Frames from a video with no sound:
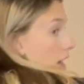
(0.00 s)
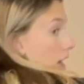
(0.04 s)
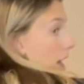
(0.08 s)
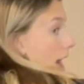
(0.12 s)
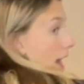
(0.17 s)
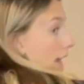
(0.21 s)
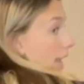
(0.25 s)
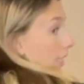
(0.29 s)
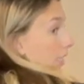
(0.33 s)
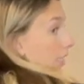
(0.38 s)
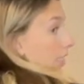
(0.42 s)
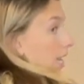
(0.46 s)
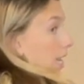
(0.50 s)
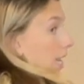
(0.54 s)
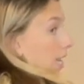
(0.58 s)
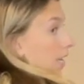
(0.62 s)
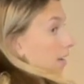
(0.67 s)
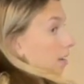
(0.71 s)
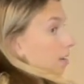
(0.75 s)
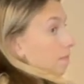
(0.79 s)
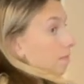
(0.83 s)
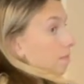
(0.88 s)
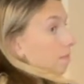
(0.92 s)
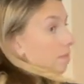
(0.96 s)
I
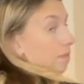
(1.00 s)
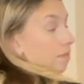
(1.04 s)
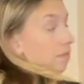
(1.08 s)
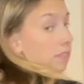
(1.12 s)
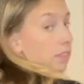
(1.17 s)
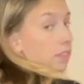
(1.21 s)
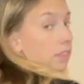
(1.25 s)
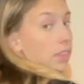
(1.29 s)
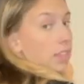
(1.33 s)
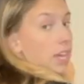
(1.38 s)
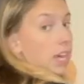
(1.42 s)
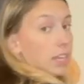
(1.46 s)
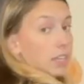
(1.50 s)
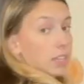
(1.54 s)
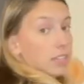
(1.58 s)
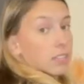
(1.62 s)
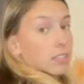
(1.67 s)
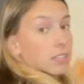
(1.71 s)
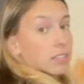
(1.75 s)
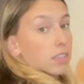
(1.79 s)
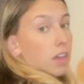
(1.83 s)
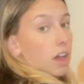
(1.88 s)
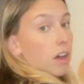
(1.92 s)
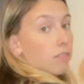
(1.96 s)
like that
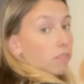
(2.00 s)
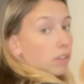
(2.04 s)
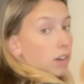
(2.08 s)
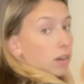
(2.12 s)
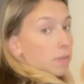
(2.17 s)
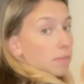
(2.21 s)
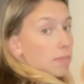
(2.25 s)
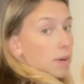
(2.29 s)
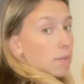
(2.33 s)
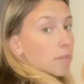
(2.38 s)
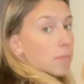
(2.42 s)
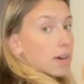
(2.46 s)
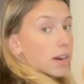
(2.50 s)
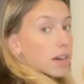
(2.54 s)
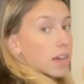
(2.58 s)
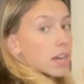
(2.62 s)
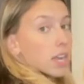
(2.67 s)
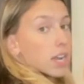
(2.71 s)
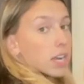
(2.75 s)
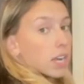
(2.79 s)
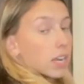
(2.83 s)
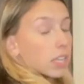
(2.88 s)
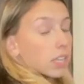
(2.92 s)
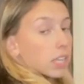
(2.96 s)
it's covering my butt,
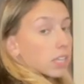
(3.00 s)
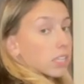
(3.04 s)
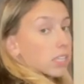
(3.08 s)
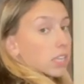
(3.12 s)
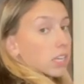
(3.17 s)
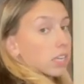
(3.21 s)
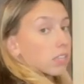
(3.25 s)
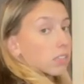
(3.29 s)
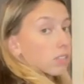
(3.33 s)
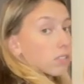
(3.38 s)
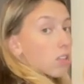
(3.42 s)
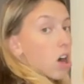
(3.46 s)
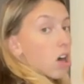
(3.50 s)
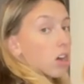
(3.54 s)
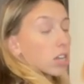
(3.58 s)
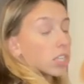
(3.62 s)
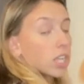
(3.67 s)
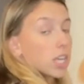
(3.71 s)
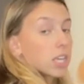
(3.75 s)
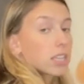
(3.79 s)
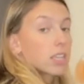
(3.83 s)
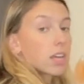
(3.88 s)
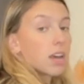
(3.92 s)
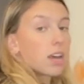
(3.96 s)
and I like that it's long
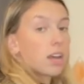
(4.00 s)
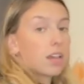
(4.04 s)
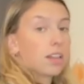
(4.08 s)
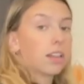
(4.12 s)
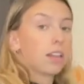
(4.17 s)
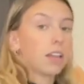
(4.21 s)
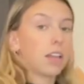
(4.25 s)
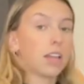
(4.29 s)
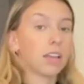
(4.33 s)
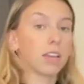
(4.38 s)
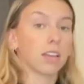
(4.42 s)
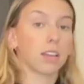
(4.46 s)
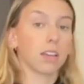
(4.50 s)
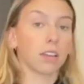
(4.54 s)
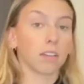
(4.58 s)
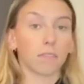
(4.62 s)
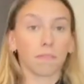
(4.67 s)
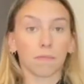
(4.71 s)
like that. Like,